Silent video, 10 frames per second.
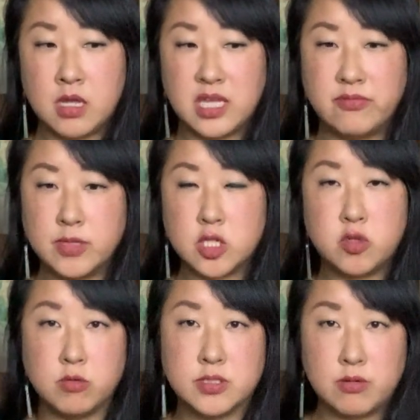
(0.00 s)
giving me the
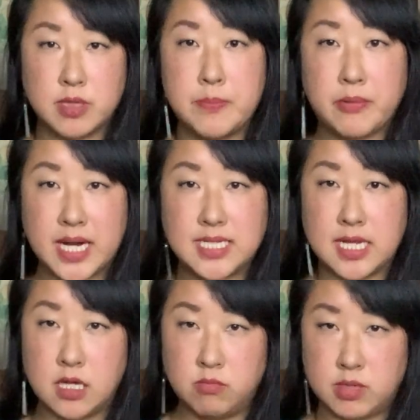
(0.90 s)
tools to really break
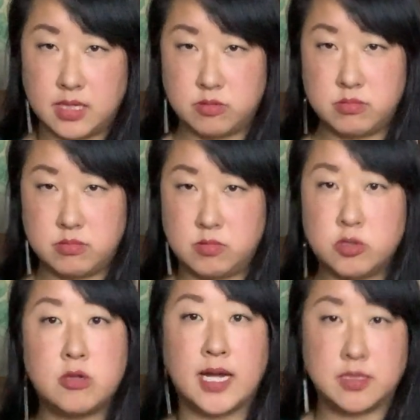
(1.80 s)
down what I
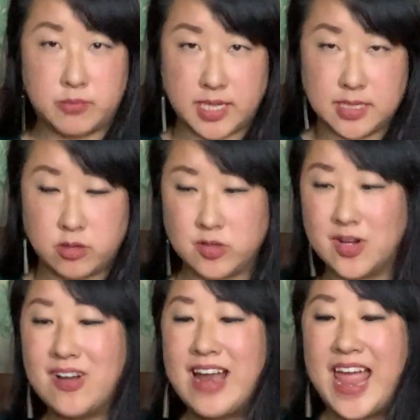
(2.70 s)
tried to break down
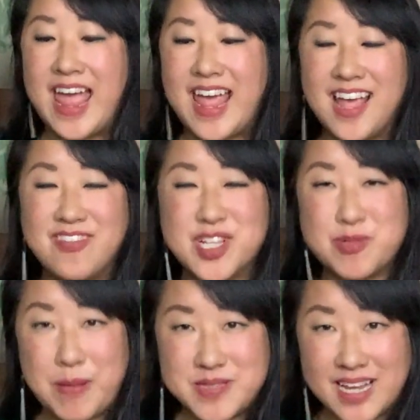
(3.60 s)
earlier. And this
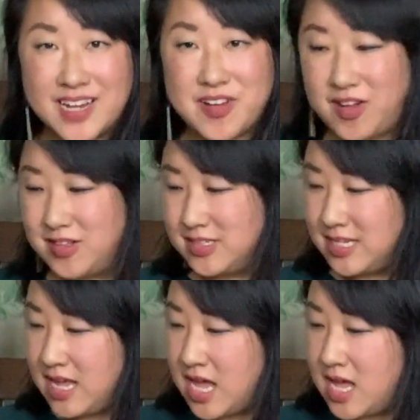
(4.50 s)
website called
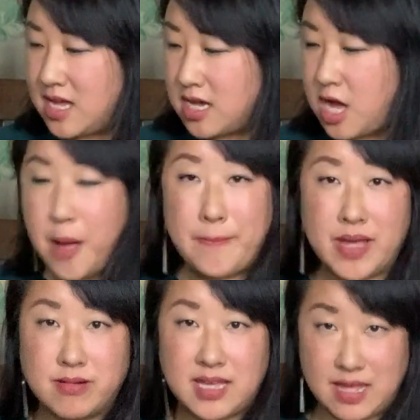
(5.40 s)

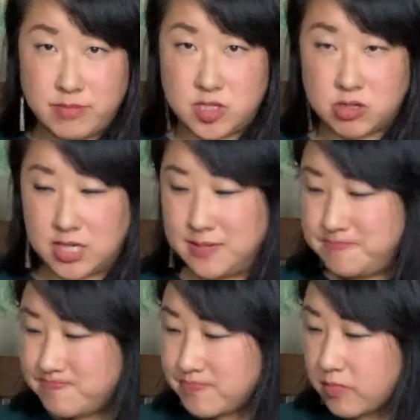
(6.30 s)
Compound Chemistry,
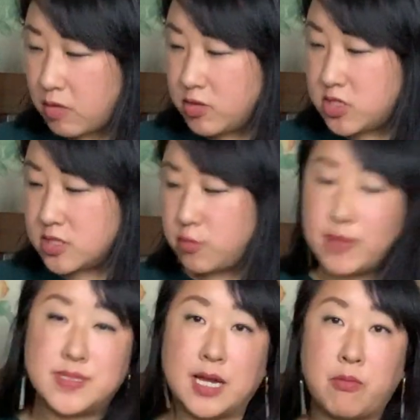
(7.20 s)
which is a
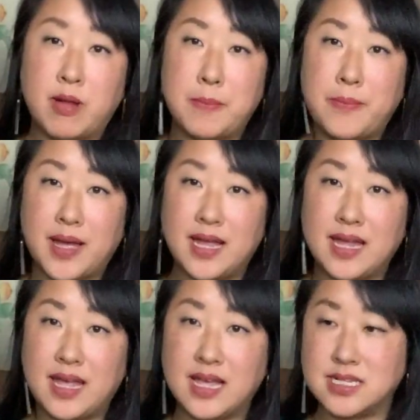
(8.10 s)
website run by
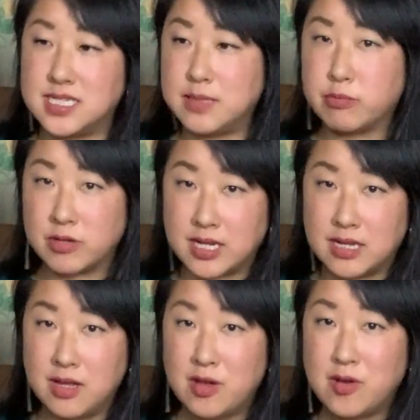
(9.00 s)
Andy
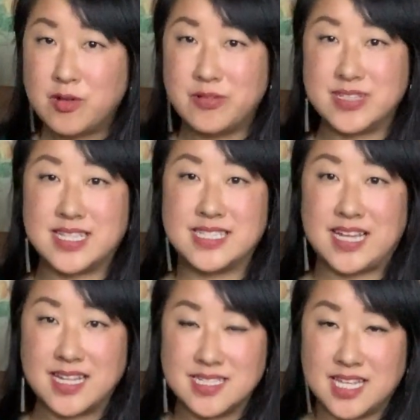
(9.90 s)
Brewing, who is a
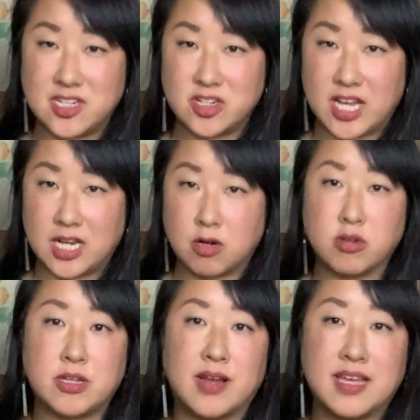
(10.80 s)

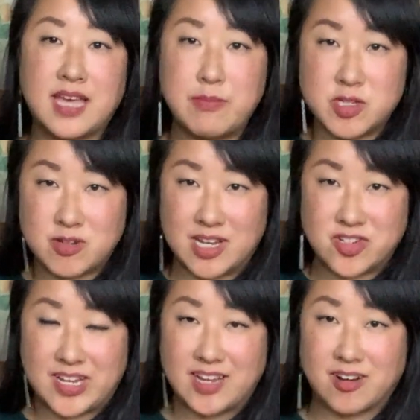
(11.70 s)
a chemistry
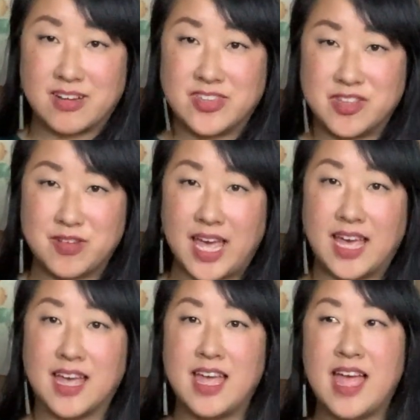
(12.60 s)
educator in the UK.